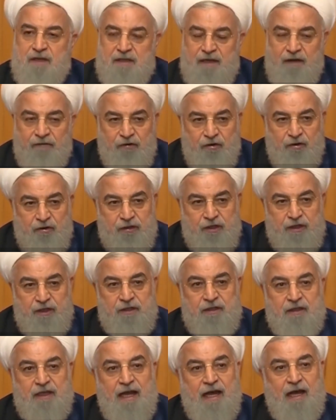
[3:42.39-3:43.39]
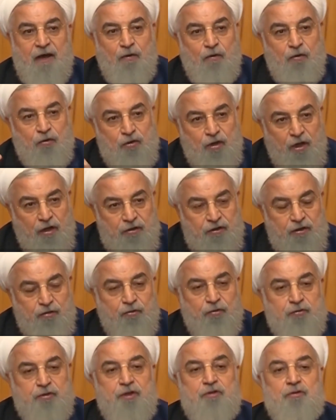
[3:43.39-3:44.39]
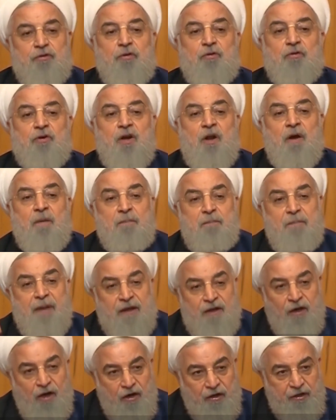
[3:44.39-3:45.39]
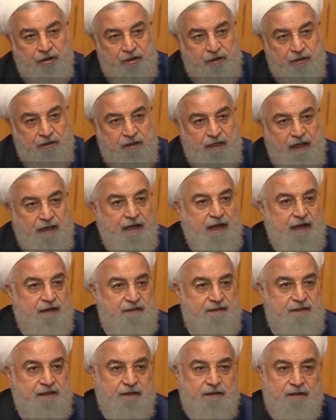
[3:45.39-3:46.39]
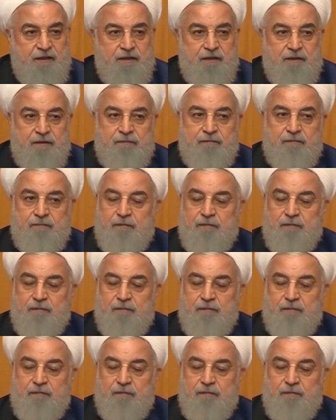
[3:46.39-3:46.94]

face Tehran's reduction of compliance with the